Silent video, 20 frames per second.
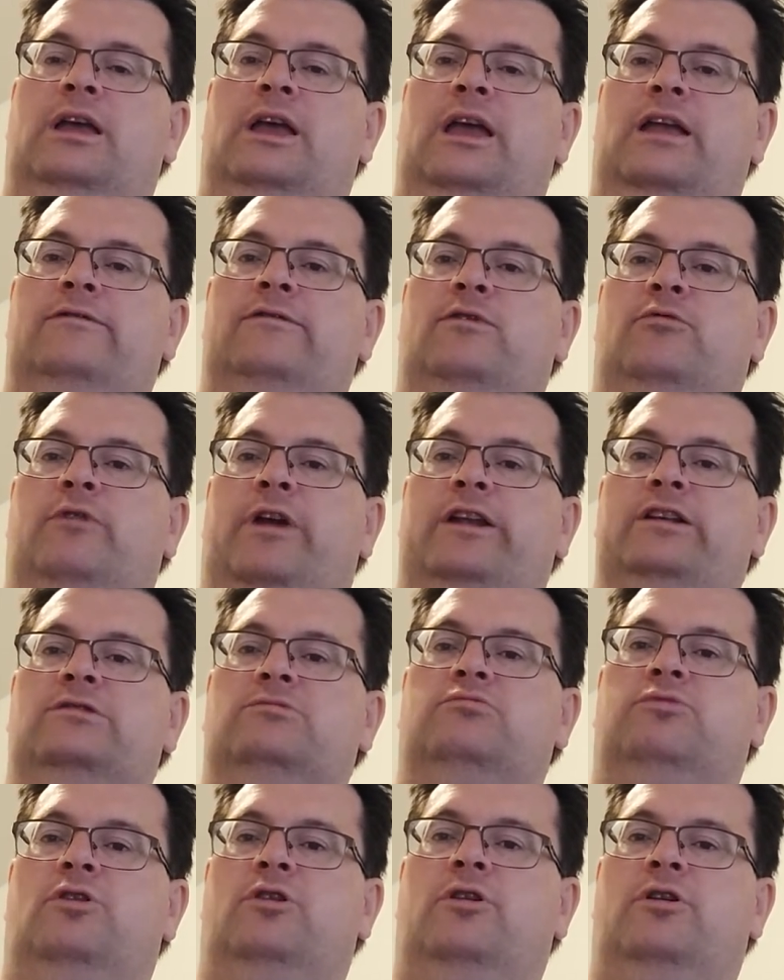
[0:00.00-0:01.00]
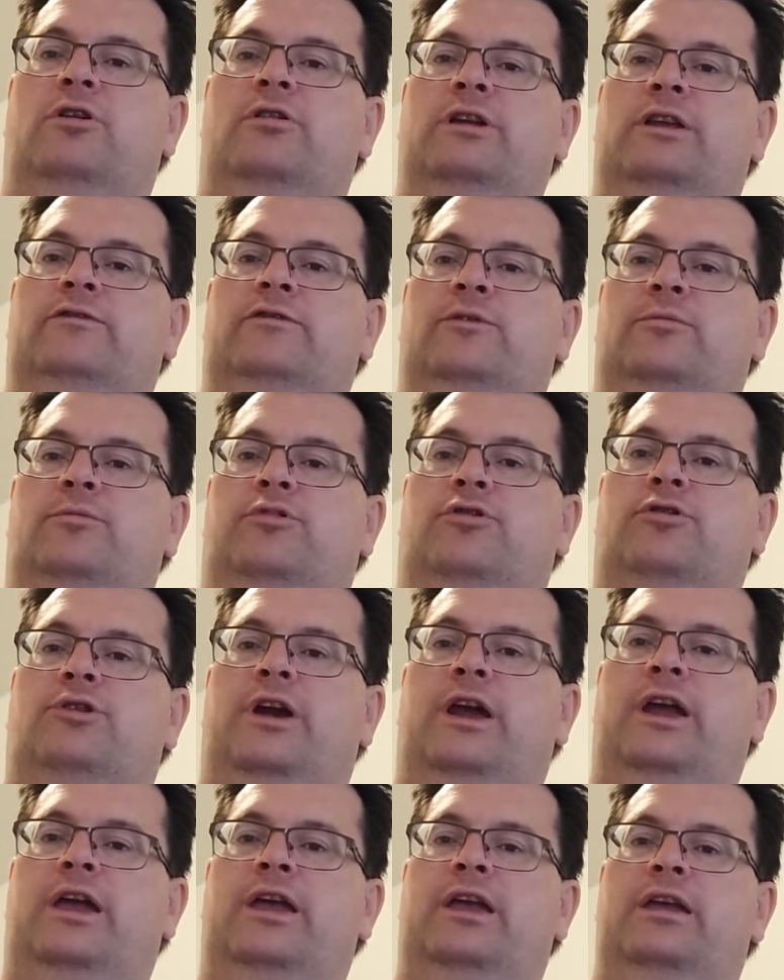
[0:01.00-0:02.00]
And if you read His Word, if you
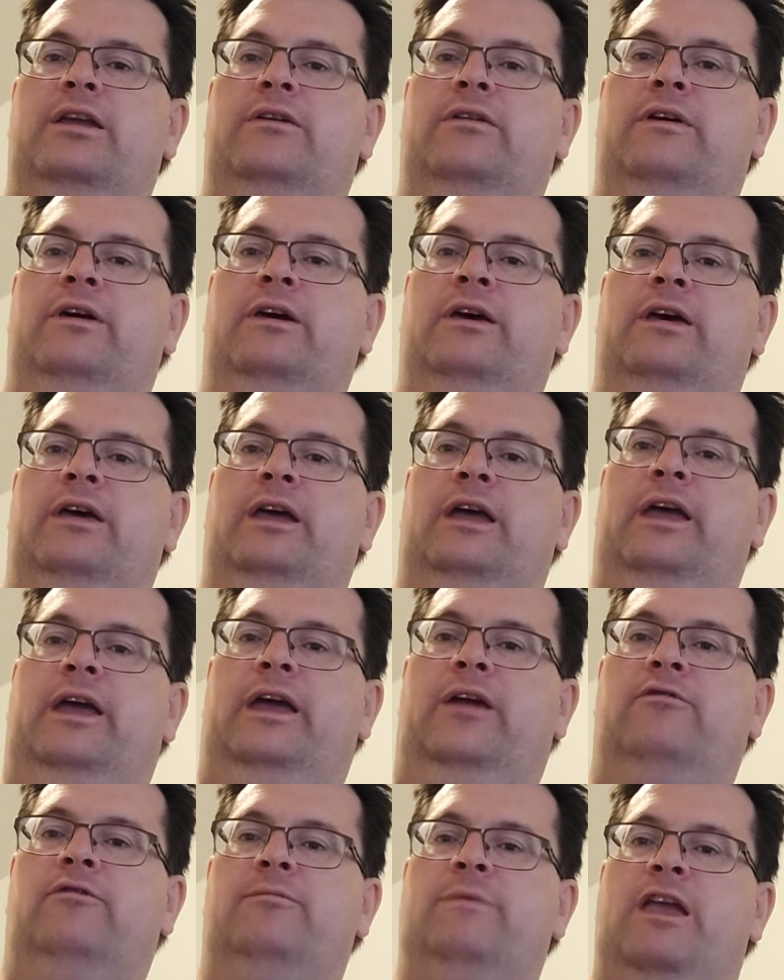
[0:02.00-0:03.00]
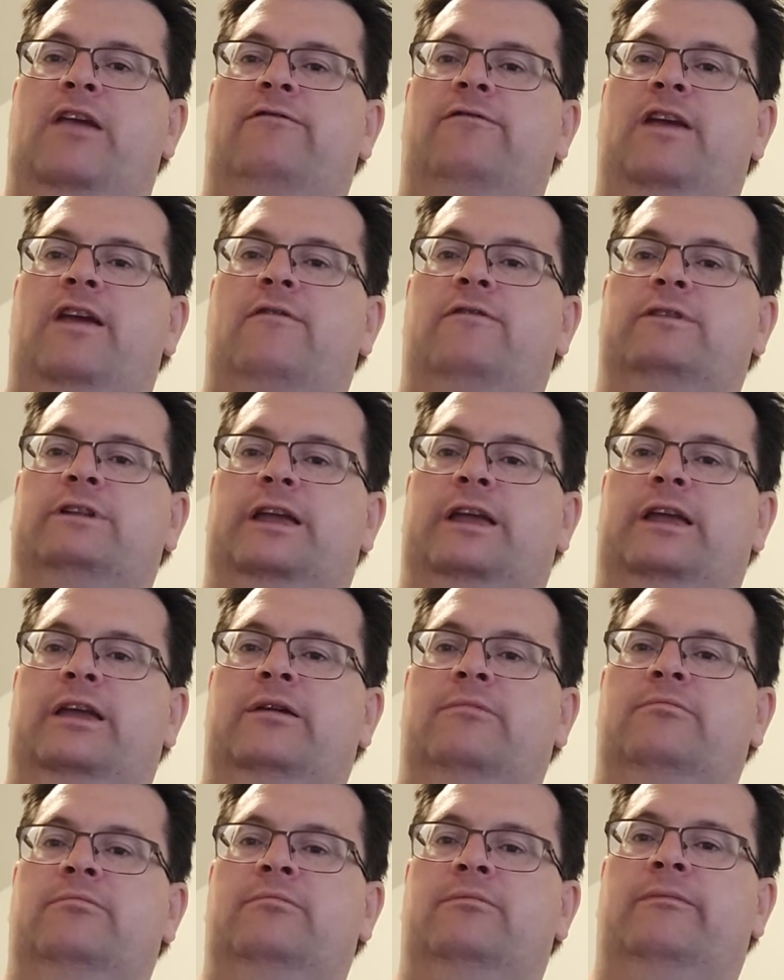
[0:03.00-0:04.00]
pray, and remain faithful to
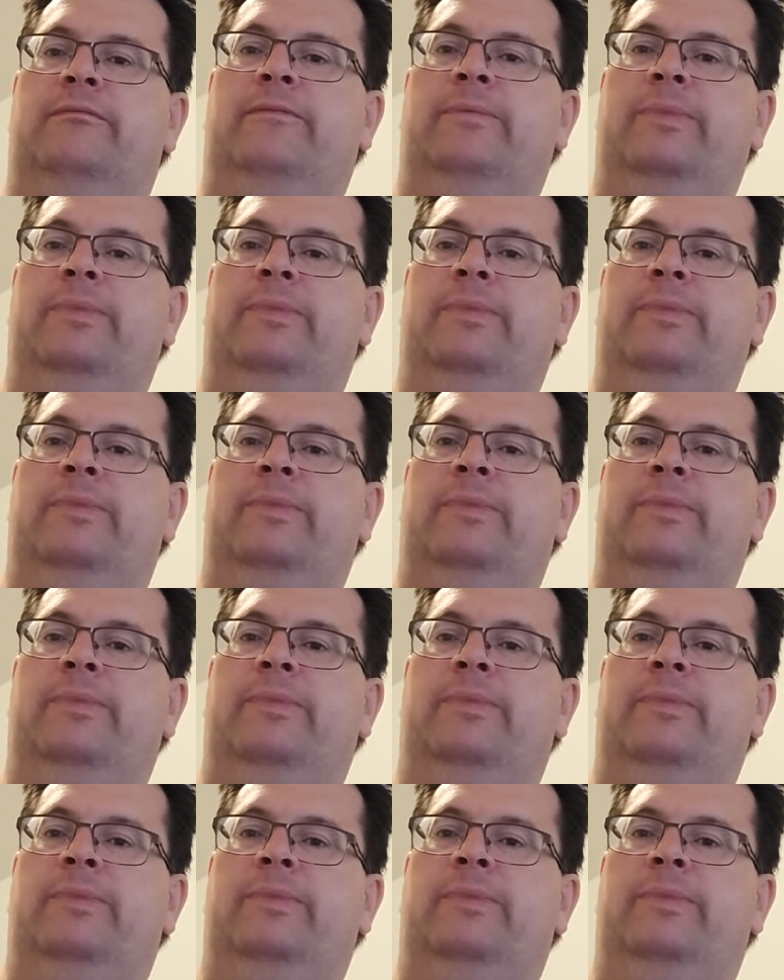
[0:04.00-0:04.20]
Him,